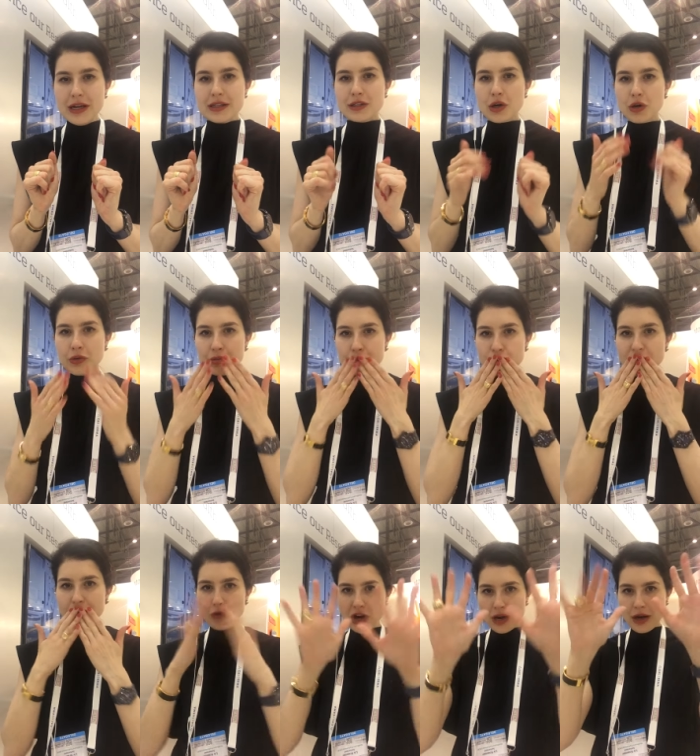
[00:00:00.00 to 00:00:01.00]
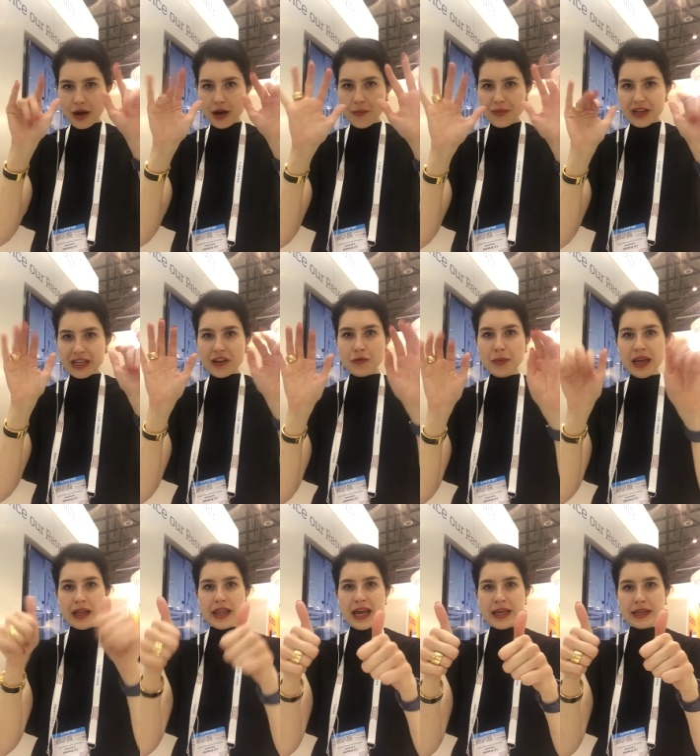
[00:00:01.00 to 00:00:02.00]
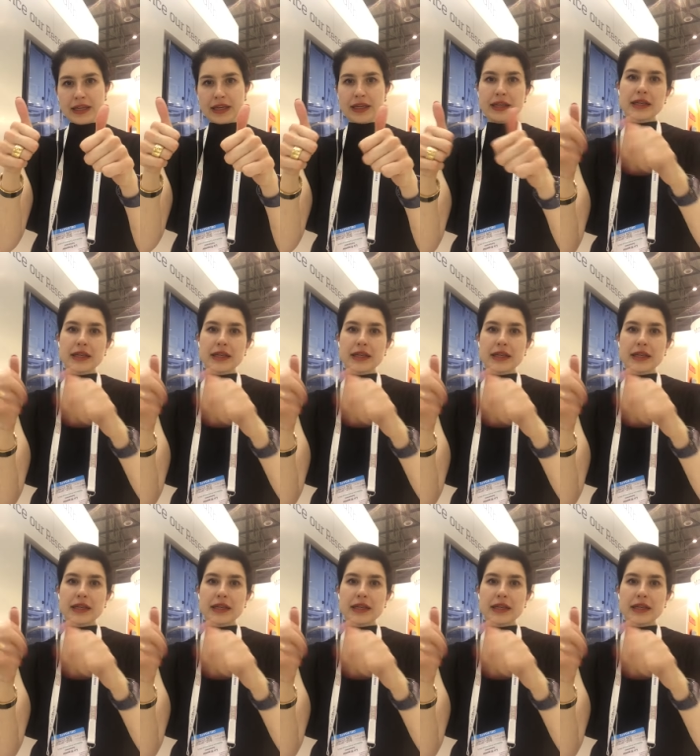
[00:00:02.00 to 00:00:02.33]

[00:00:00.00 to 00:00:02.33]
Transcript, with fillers: So give me a like,